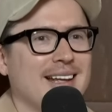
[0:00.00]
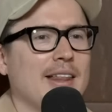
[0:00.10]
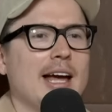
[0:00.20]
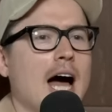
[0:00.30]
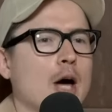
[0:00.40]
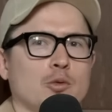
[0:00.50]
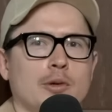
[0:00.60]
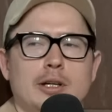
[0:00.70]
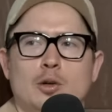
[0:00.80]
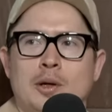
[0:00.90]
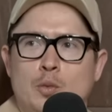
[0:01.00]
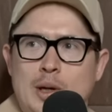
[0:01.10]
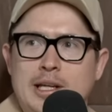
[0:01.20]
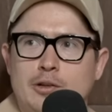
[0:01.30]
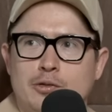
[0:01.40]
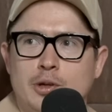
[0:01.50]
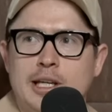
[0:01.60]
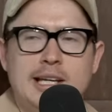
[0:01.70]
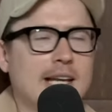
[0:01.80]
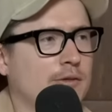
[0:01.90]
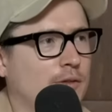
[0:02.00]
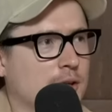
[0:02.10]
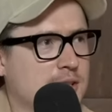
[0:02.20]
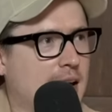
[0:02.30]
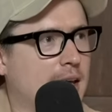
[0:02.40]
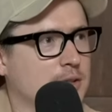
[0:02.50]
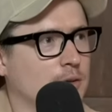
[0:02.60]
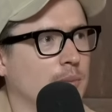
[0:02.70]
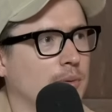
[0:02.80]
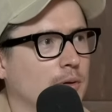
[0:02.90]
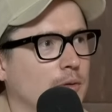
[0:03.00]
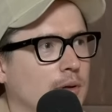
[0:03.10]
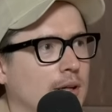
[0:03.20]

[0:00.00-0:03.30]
They're unreal at winning the footy, getting mm. first hands on the ball